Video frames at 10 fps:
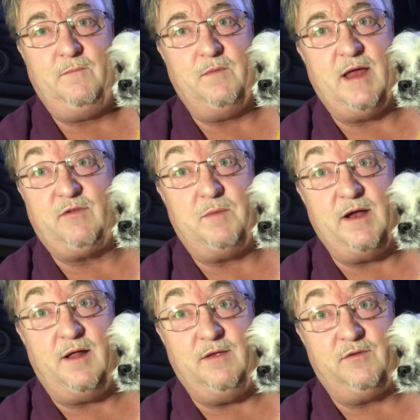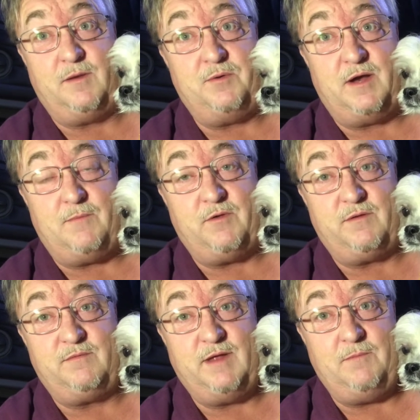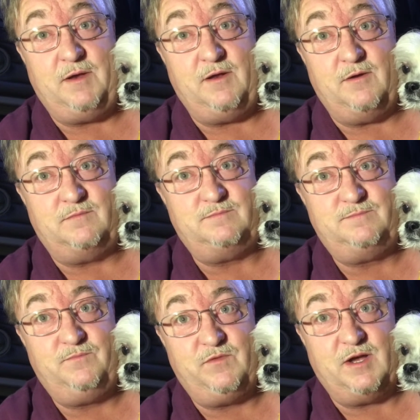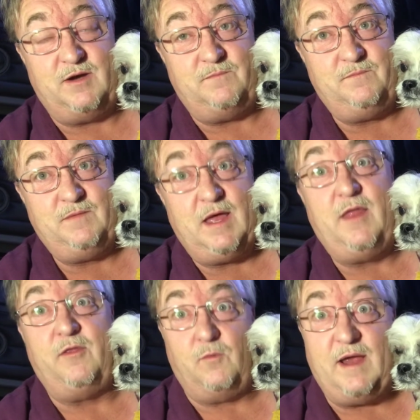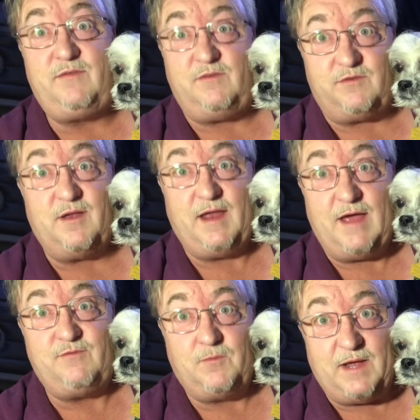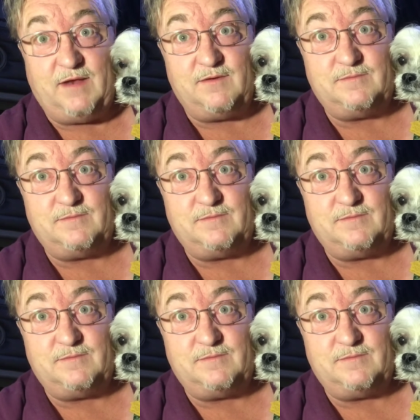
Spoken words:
But that's about all he's going to put up with letting me do. So, the rest is going to have to wait.